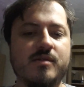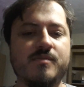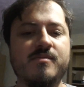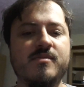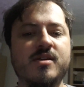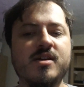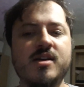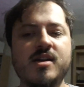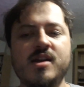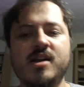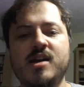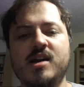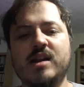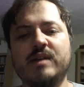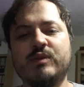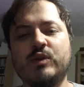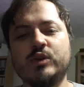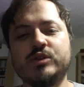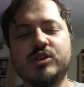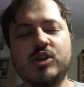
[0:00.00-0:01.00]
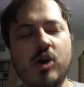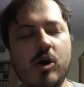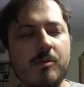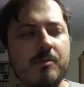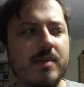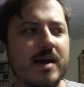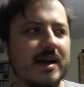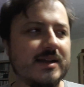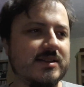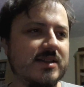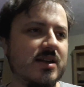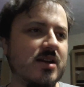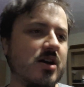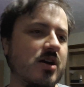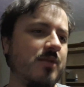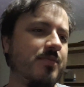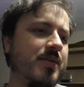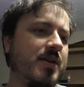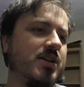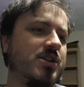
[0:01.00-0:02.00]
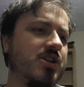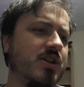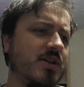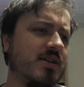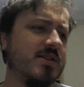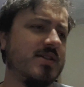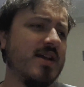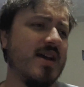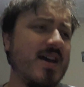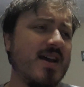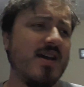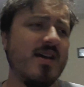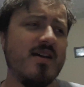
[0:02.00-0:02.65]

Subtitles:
them. And of course, combats in RPGs